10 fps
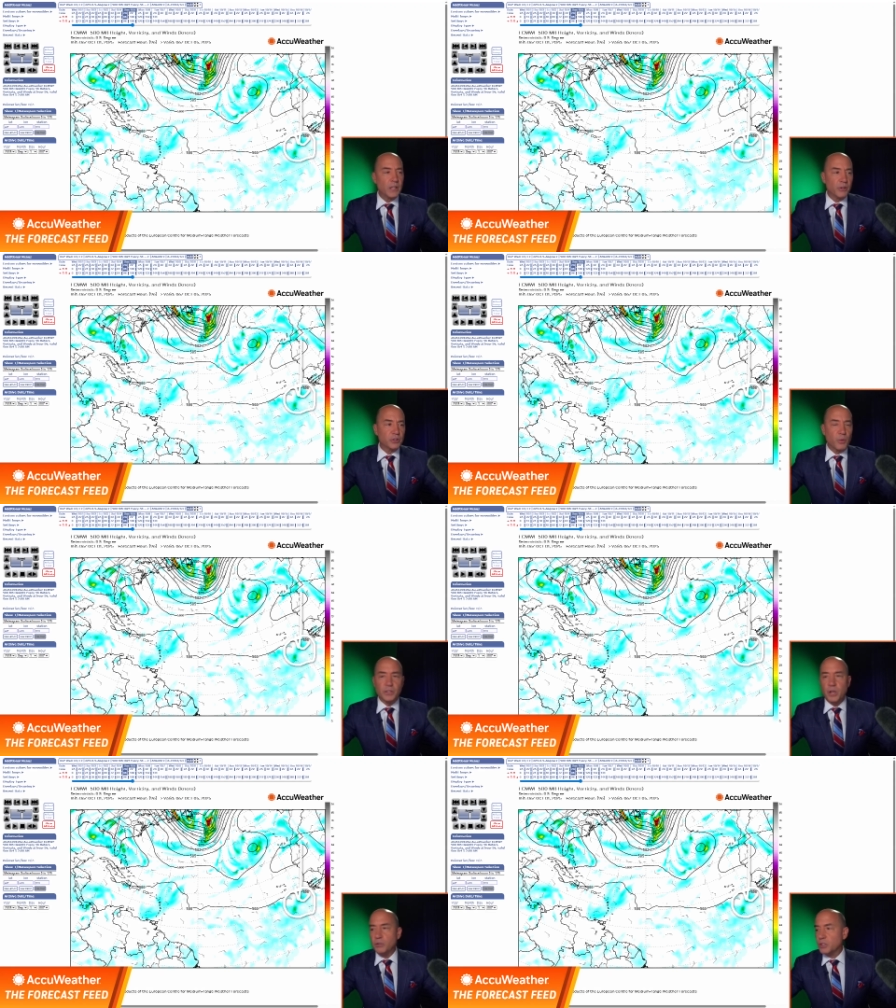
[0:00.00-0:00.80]
There's the
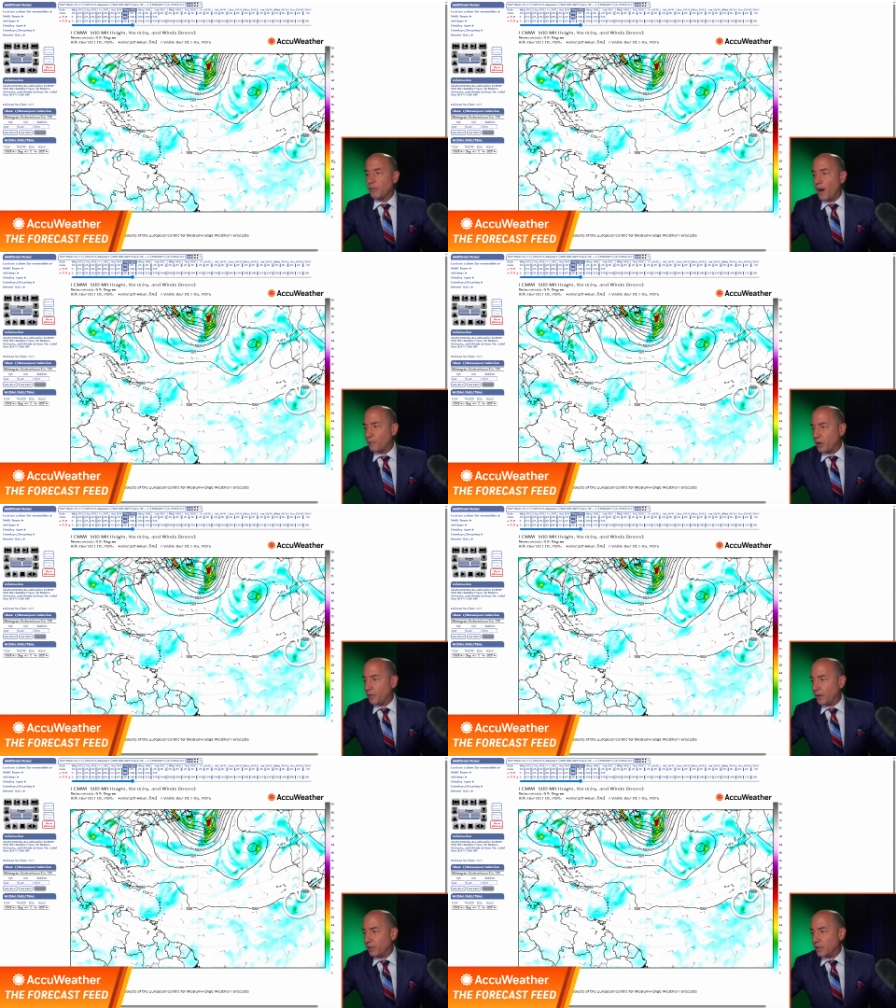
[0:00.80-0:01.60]
west coast of
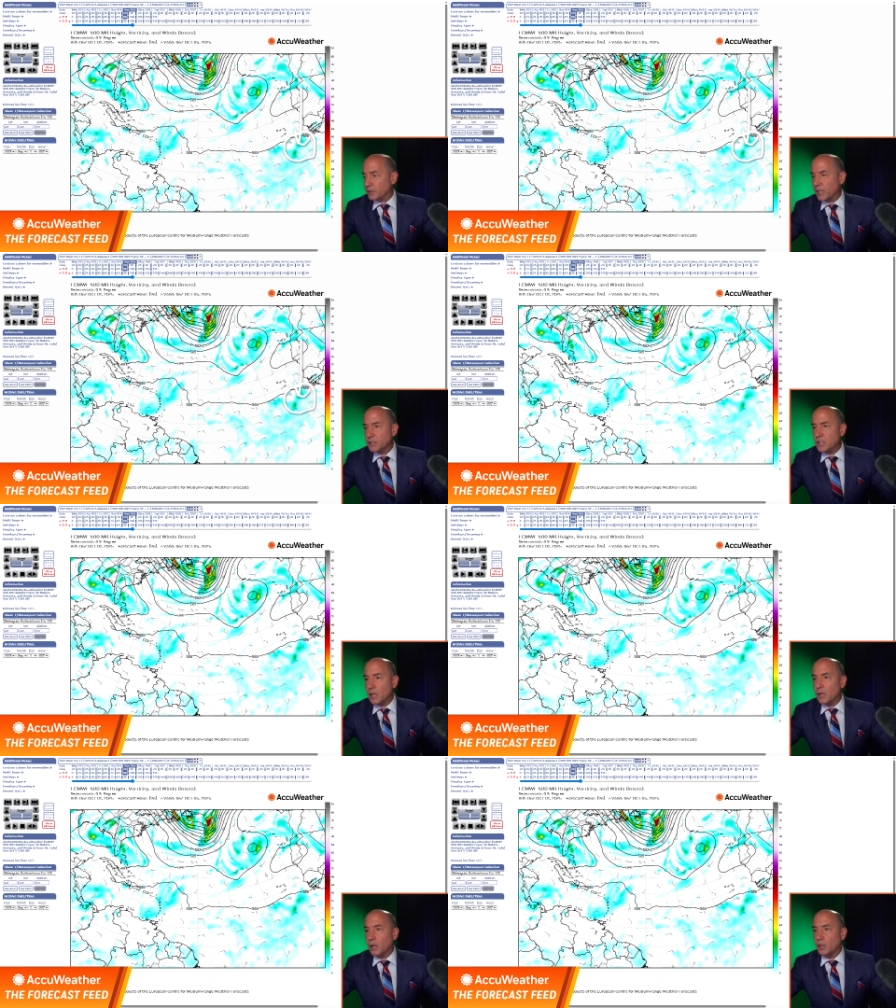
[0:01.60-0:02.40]
Africa. There it is. That's
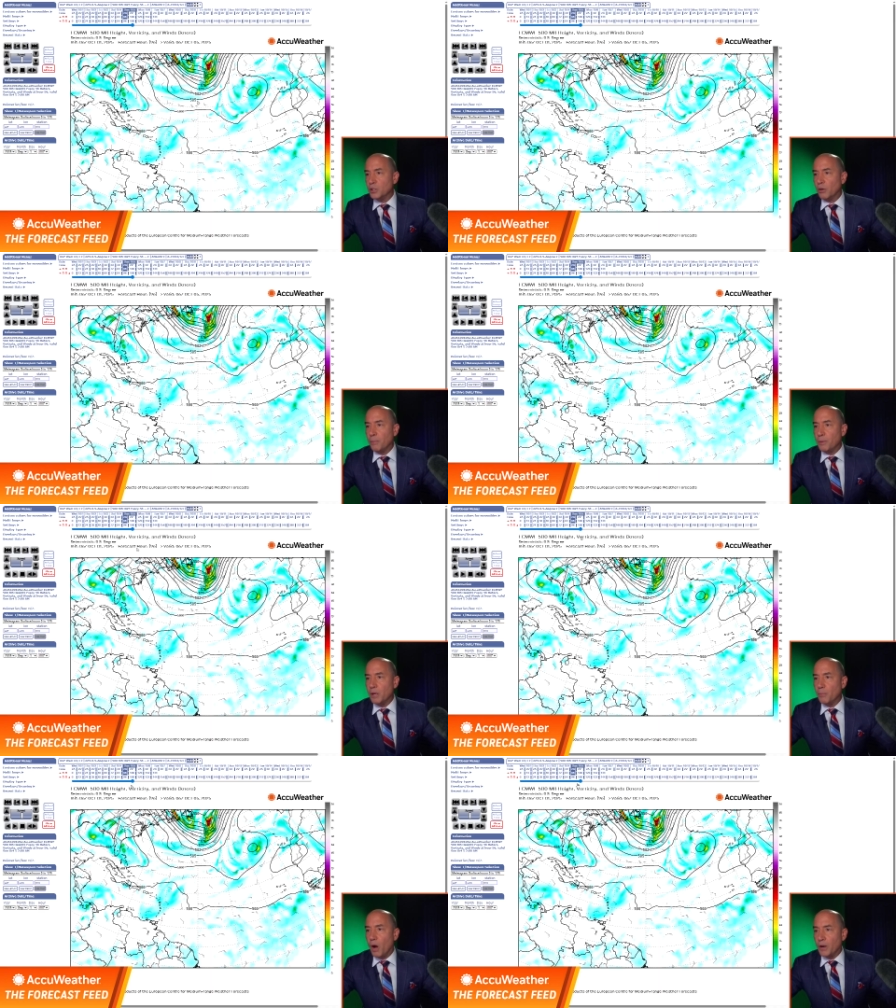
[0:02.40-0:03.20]
the uh, uh
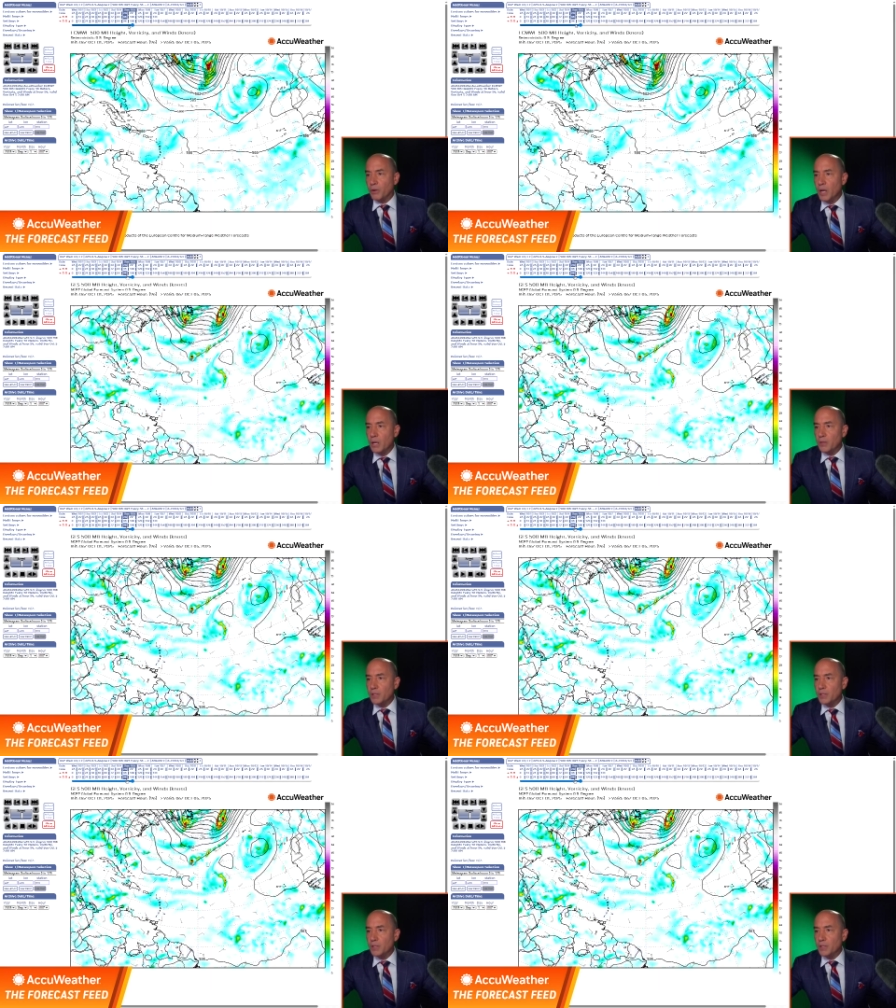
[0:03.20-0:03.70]
European model.